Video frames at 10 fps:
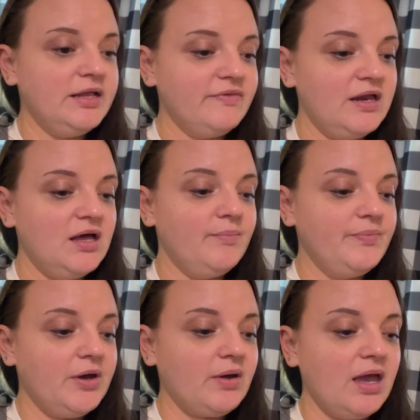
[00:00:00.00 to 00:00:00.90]
Clear that up,
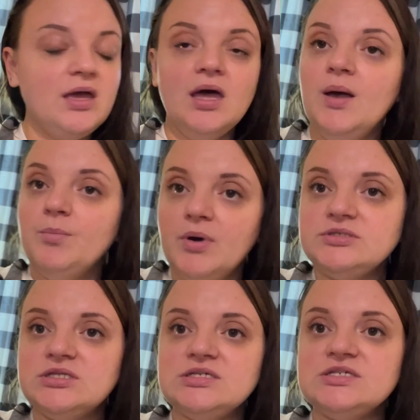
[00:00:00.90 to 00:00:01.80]
okay?
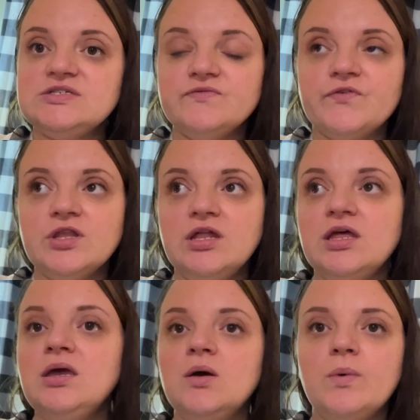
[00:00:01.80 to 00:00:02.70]
Most of this is for Lily.